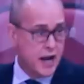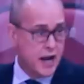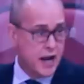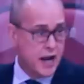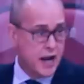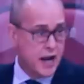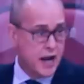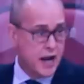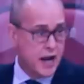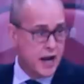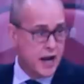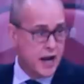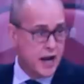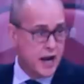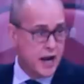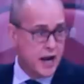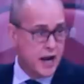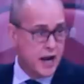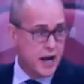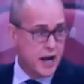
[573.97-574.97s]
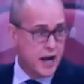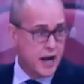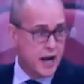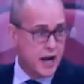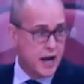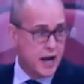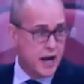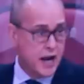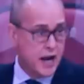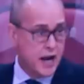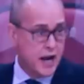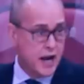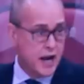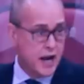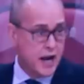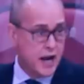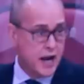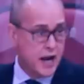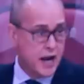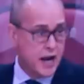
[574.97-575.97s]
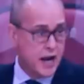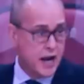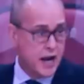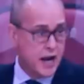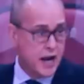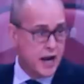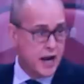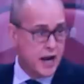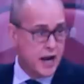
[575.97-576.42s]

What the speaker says: This person isn't speaking.